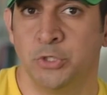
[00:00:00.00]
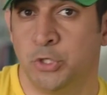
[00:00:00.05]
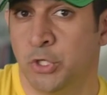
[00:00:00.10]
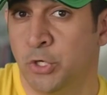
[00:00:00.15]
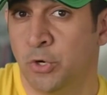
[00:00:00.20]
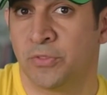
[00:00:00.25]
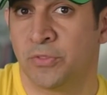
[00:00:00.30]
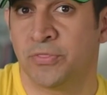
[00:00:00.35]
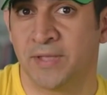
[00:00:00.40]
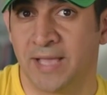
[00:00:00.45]

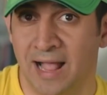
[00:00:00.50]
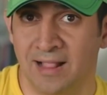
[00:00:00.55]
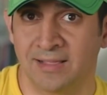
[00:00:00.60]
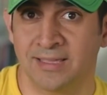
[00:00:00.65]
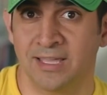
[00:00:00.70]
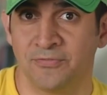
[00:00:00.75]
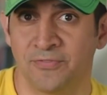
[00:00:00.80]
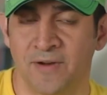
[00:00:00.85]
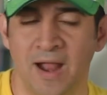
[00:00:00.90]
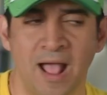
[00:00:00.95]
You don't think I'll
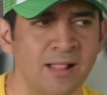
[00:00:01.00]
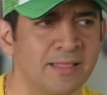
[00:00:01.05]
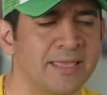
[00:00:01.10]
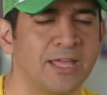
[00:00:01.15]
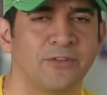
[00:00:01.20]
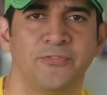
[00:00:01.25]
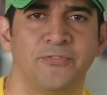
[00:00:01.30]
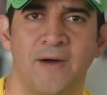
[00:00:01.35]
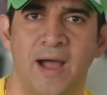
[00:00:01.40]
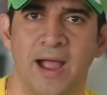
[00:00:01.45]
get fired? I'll
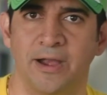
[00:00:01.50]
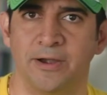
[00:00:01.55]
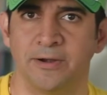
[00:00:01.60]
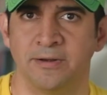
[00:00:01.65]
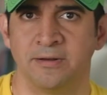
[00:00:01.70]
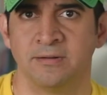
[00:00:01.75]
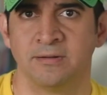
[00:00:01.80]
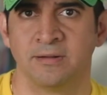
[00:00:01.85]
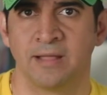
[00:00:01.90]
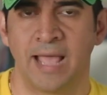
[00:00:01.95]
get fired.